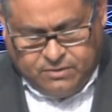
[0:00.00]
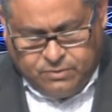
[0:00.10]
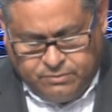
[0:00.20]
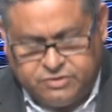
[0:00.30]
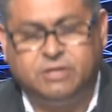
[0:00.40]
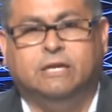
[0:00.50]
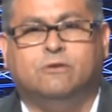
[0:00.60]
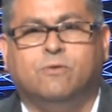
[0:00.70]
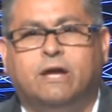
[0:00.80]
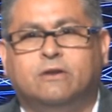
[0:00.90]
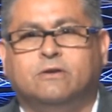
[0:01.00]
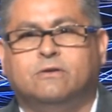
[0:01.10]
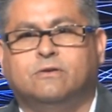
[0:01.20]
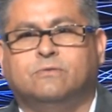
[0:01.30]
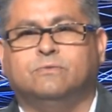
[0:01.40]
we will see greater
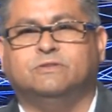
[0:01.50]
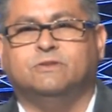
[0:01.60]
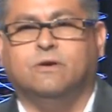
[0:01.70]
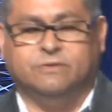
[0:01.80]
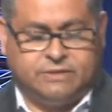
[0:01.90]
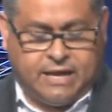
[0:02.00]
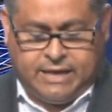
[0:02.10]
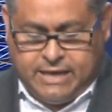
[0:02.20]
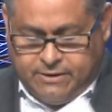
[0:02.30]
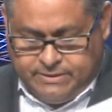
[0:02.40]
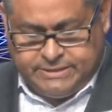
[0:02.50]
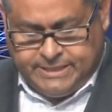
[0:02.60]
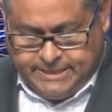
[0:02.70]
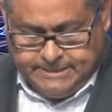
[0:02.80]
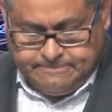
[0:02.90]
results. I
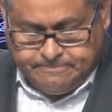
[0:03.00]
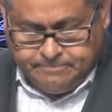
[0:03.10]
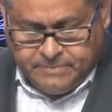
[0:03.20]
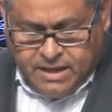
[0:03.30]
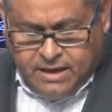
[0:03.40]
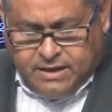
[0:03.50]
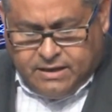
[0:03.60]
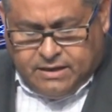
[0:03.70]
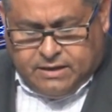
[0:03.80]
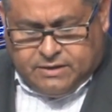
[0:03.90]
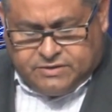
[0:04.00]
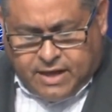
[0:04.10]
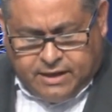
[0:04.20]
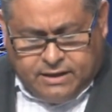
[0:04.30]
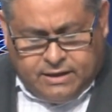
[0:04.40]
guarantee it.
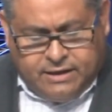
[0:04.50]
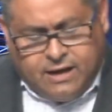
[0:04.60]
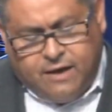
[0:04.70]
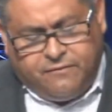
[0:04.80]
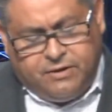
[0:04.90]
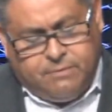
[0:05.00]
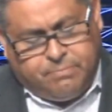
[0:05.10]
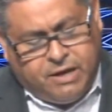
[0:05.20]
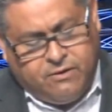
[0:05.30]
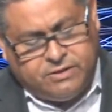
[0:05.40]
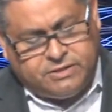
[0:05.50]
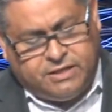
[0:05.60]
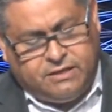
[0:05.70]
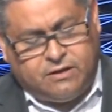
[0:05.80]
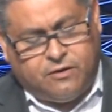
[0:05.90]
Secondly, confident
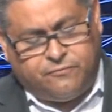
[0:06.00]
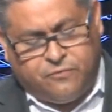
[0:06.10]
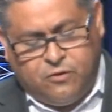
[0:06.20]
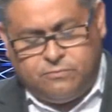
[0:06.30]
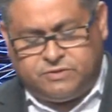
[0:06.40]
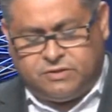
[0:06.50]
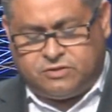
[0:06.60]
parenting affirms the